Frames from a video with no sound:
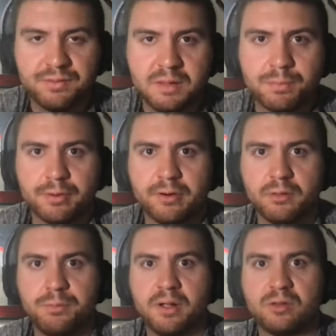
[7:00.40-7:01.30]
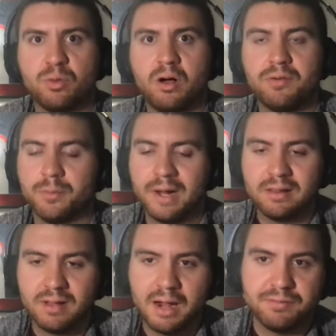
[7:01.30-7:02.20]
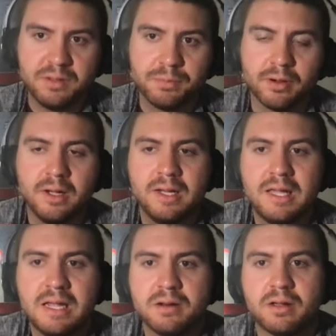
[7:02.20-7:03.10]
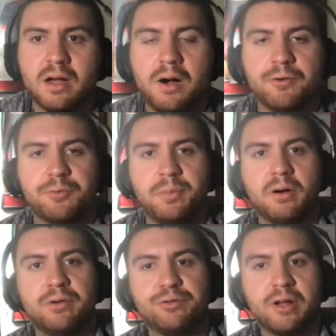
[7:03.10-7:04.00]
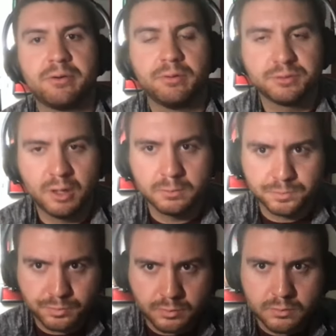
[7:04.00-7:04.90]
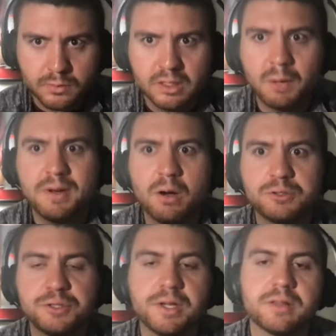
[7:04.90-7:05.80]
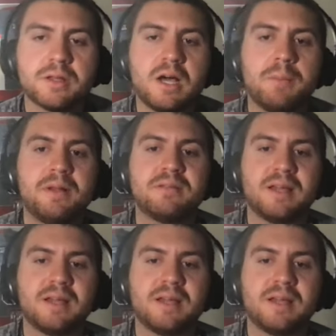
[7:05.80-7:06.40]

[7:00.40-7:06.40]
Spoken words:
deeper into the Big 12 and when I dive deeper into college football in general. So let me know what you think in the comments.